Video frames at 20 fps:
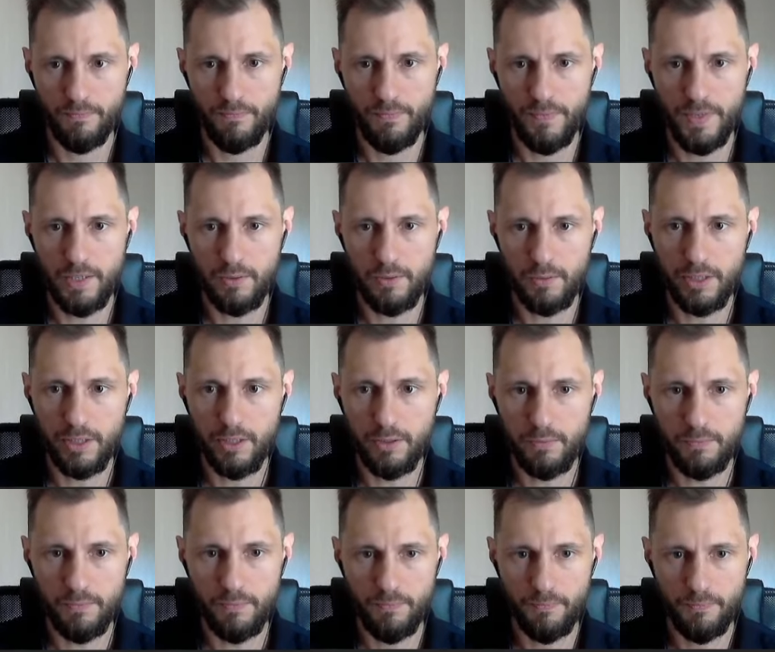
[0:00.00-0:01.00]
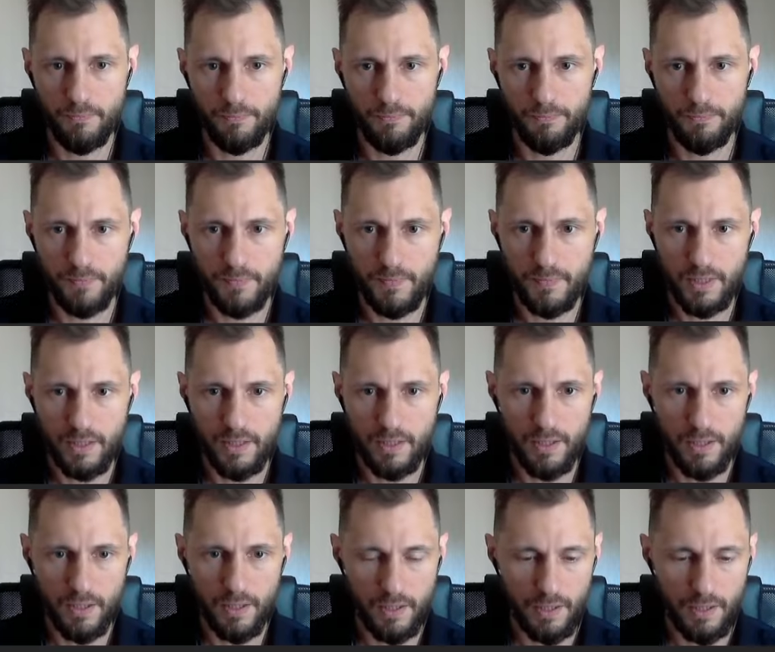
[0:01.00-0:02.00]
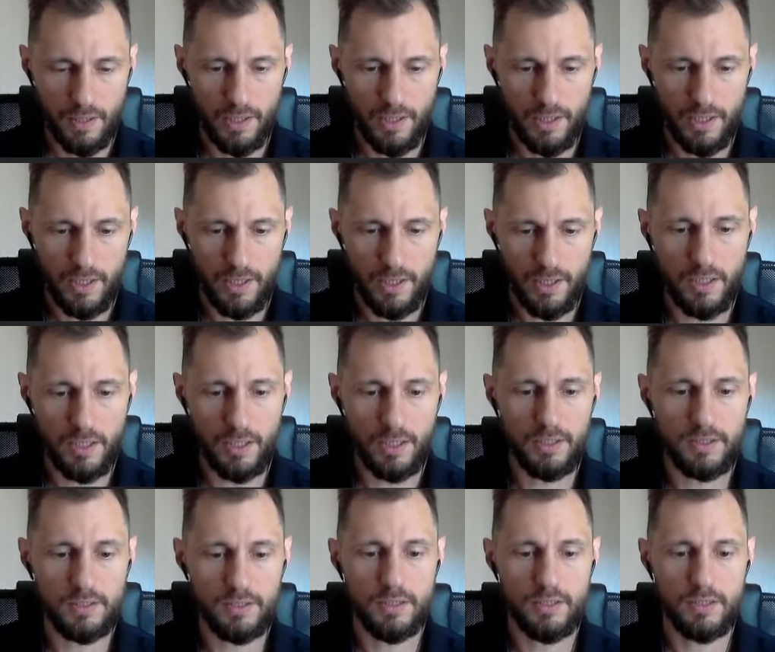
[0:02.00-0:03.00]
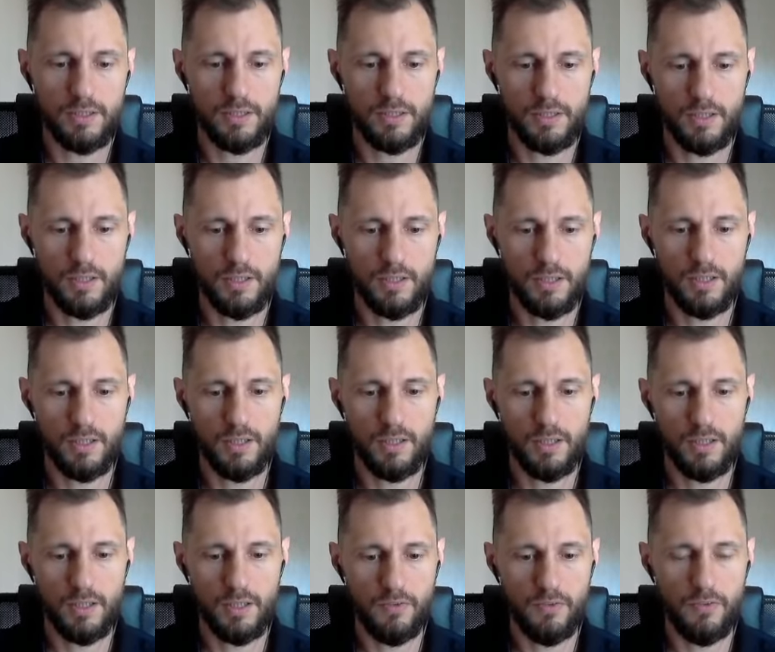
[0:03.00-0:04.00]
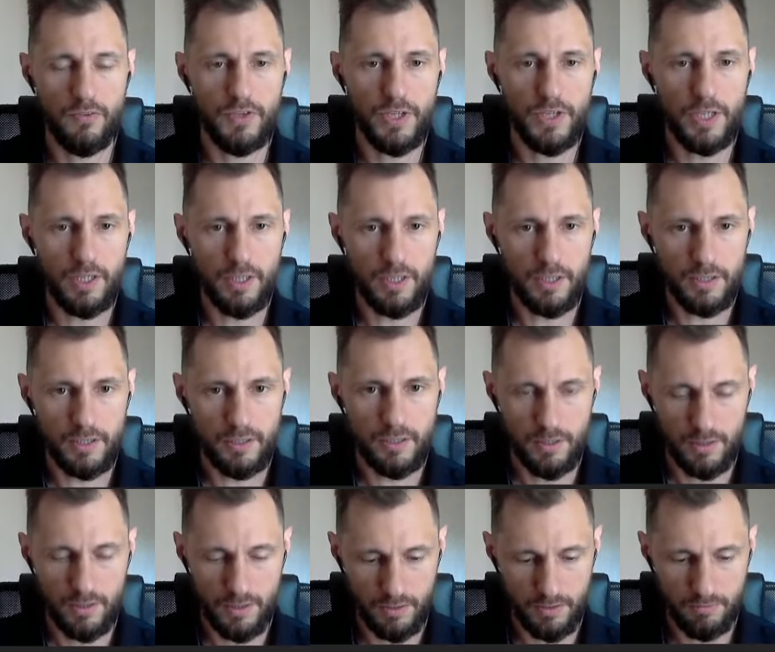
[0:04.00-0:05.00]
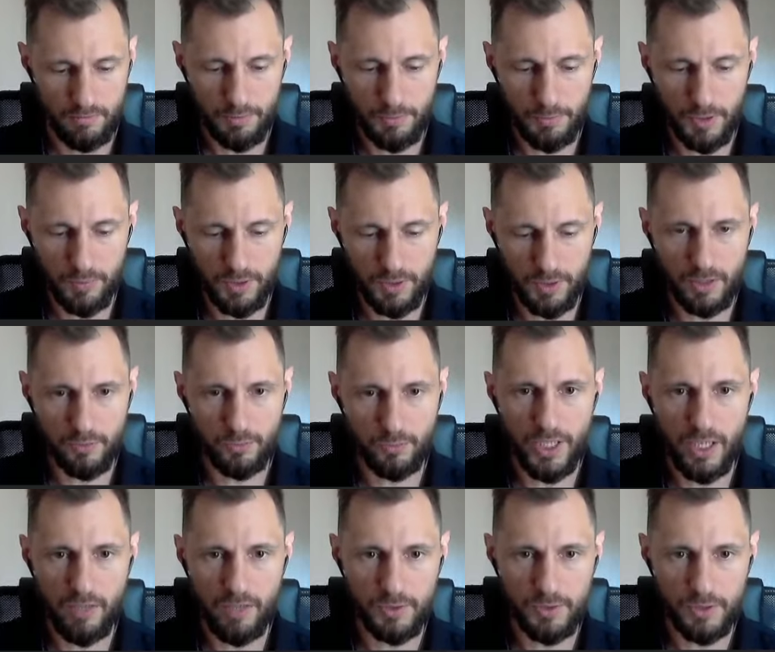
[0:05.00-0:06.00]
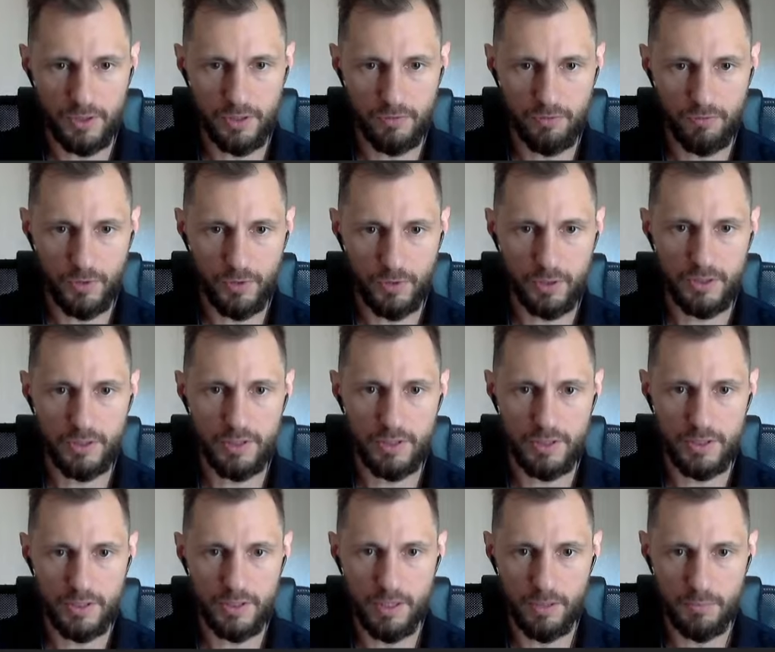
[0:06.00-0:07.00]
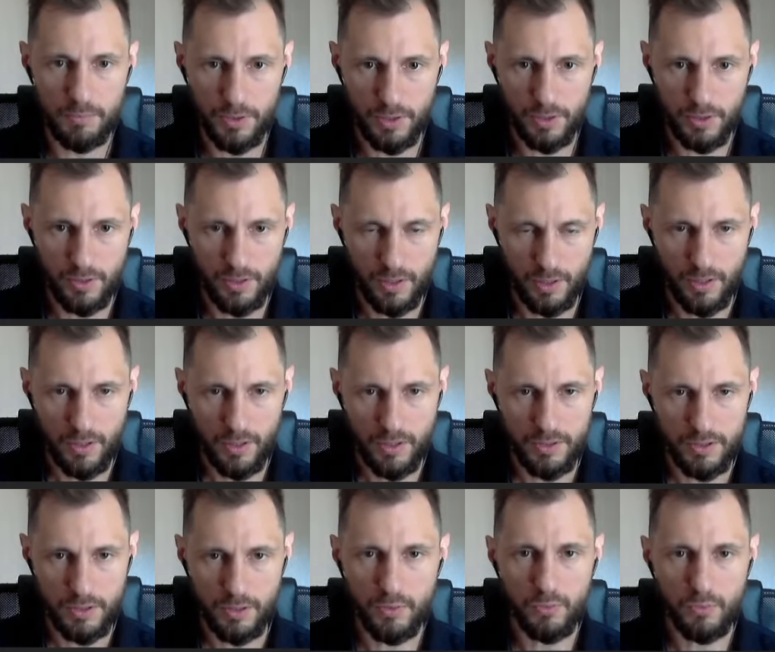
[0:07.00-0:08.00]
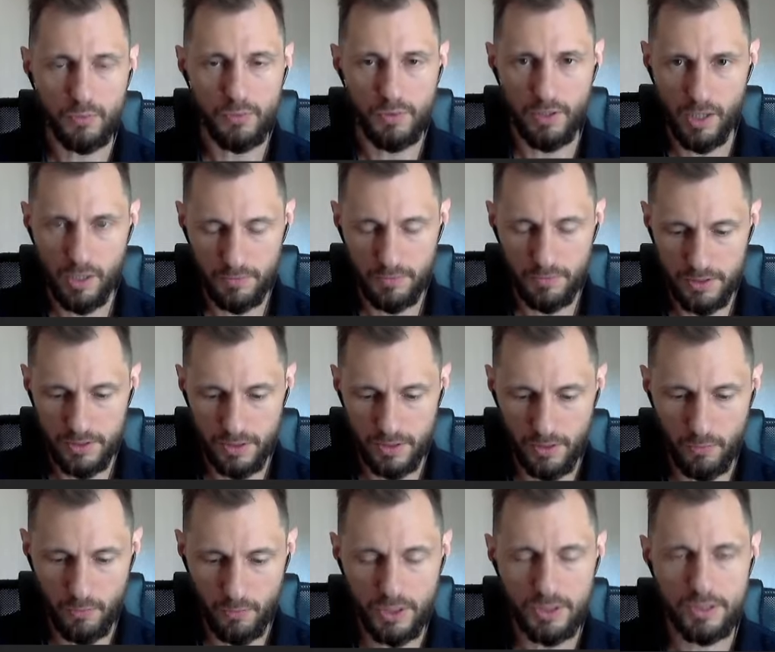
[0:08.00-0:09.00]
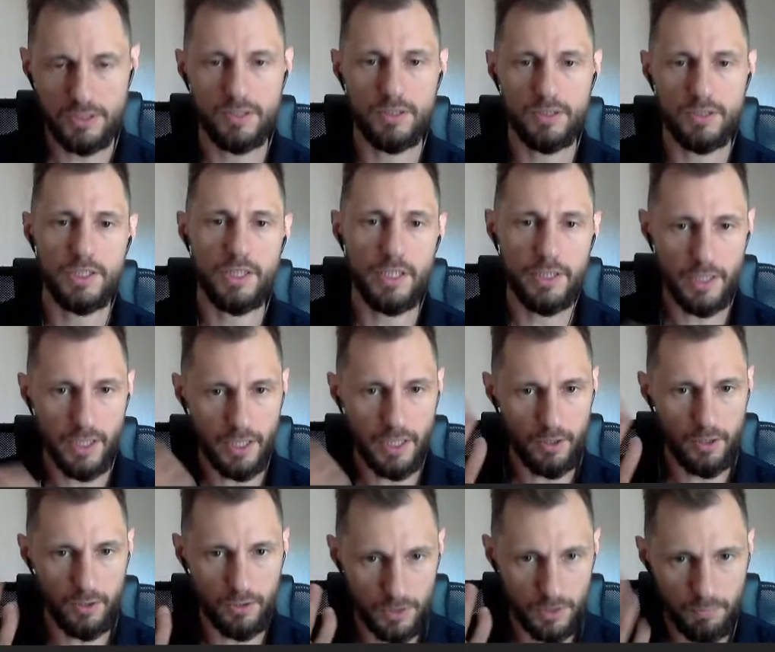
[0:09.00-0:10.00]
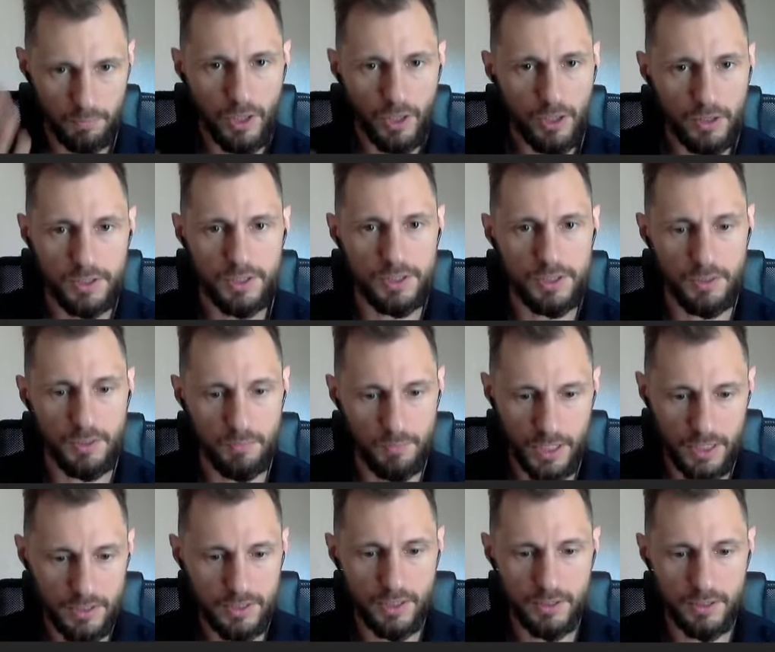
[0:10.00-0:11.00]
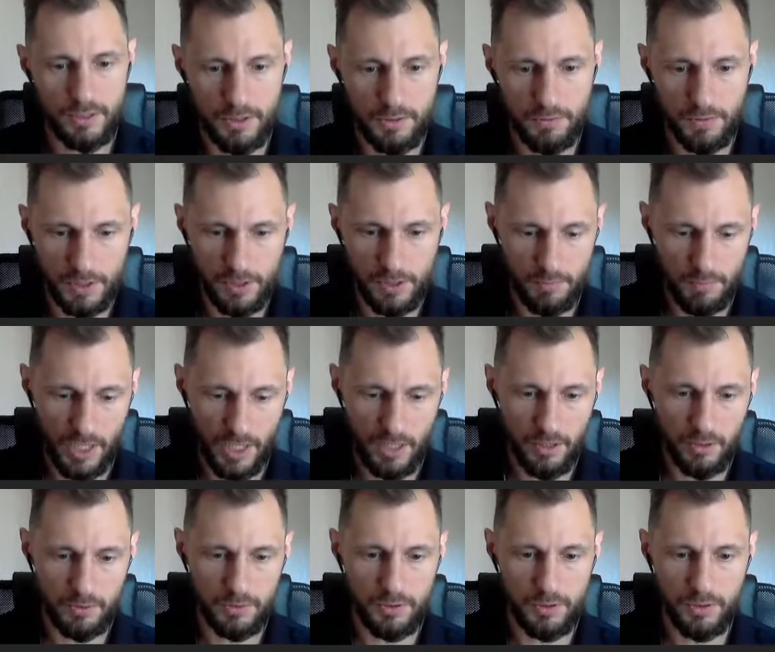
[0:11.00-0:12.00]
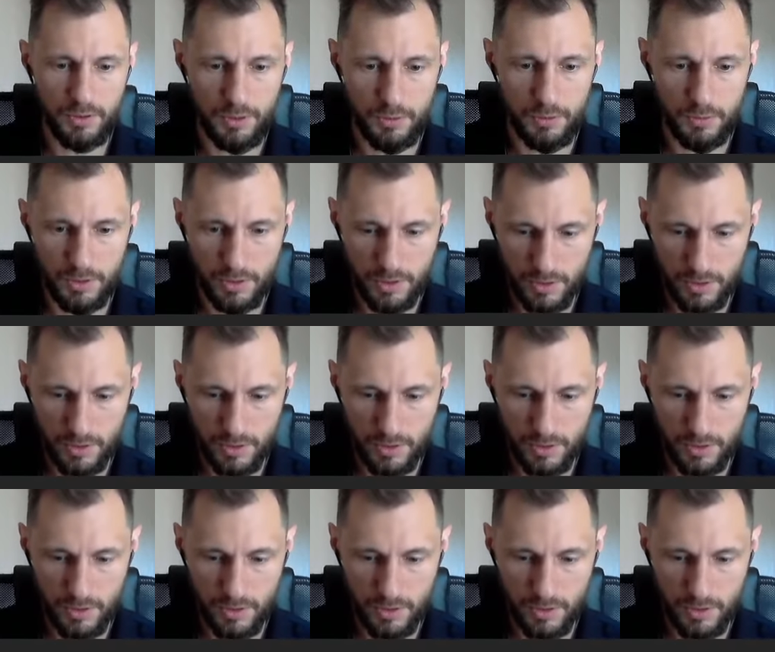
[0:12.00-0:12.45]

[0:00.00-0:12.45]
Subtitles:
There we go. And then remember that we have to convert this number. So obviously once the AI heard the policy, it makes sense to read it back out to the user.